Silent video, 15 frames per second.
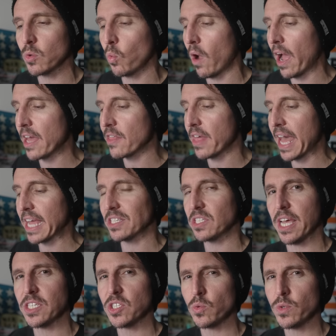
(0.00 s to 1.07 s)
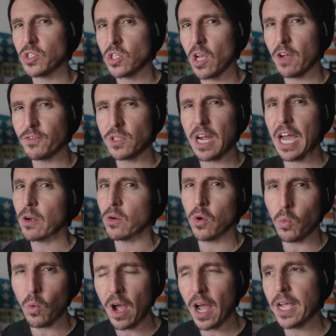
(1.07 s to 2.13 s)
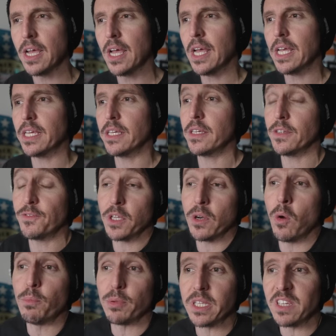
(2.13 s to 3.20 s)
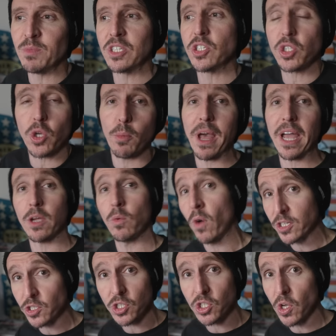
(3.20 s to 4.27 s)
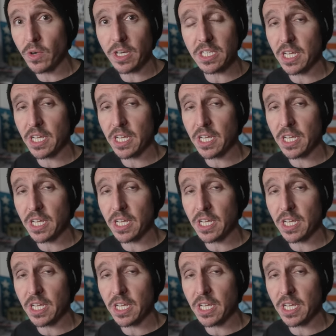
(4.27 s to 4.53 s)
why that test was softer. I don't know why. If you don't believe me, just go back and watch the Sony